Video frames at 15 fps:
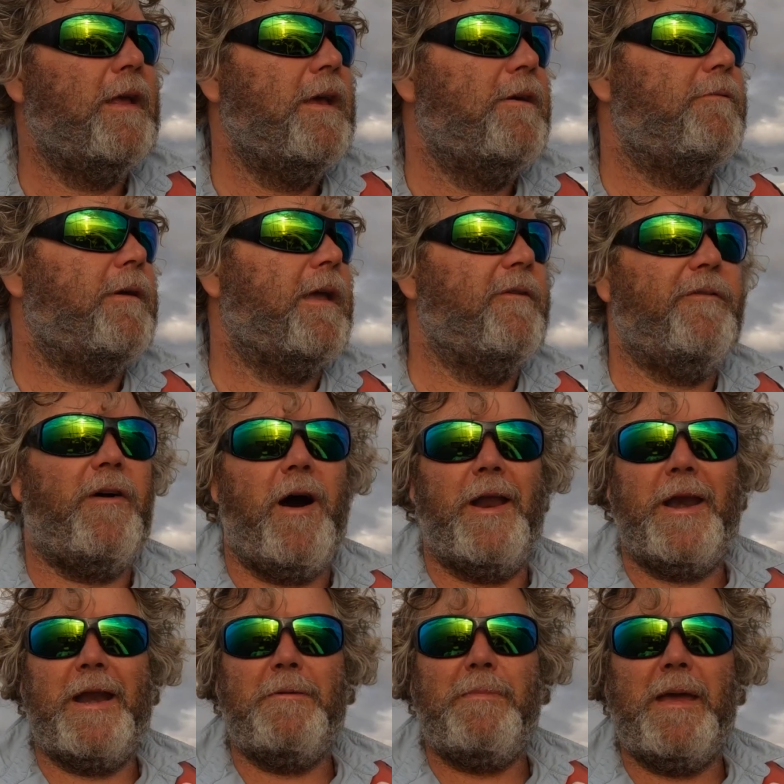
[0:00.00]
If we can
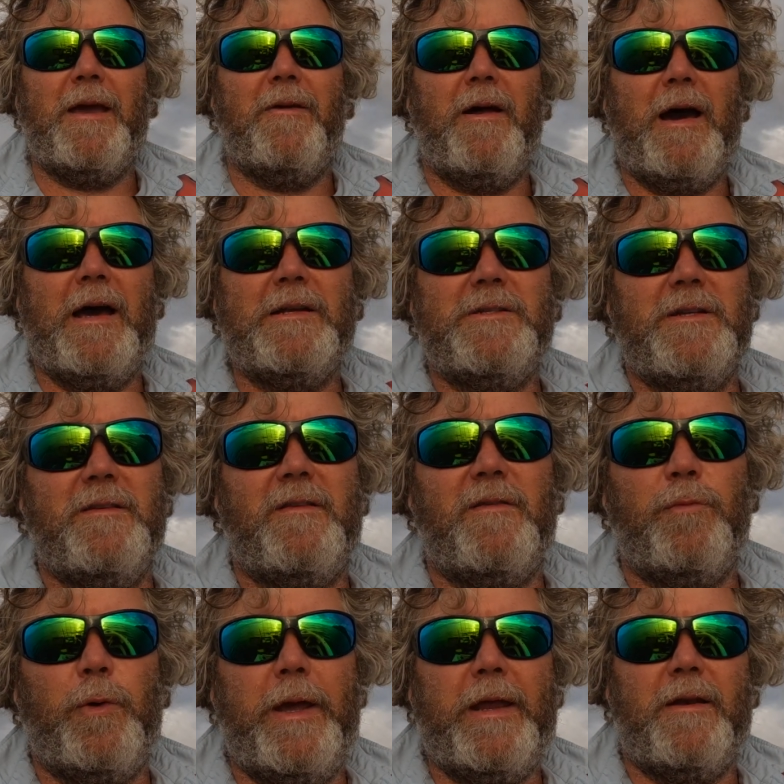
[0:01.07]
find any bigger arches,
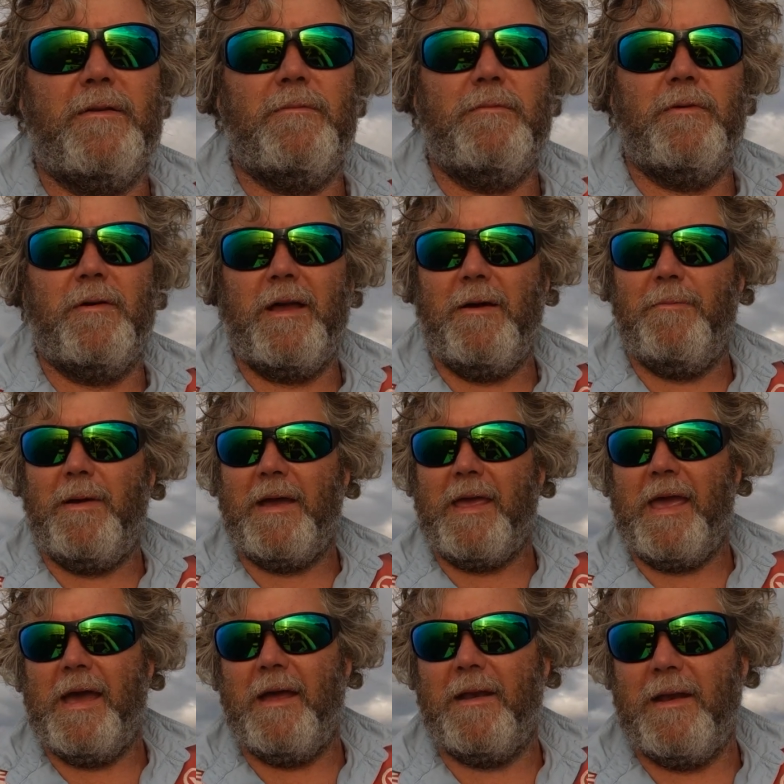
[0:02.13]
sweet. We'll come back
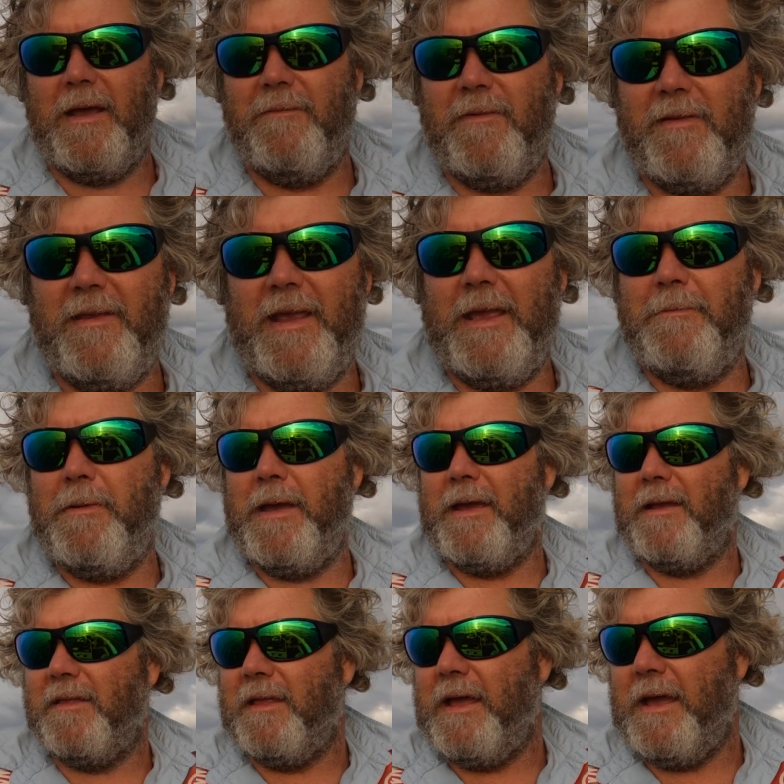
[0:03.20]
out and have a sticky
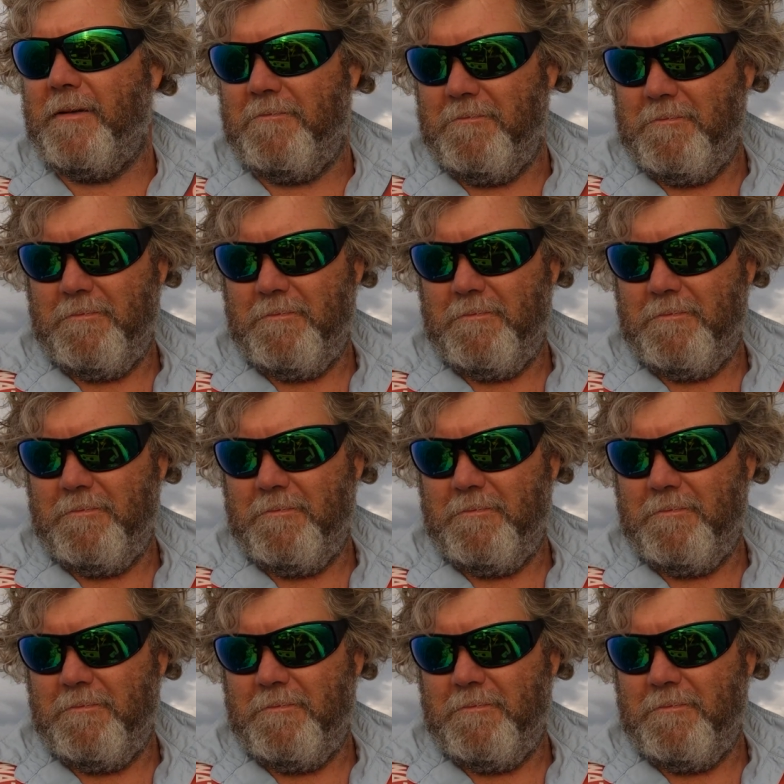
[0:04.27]
beak at them.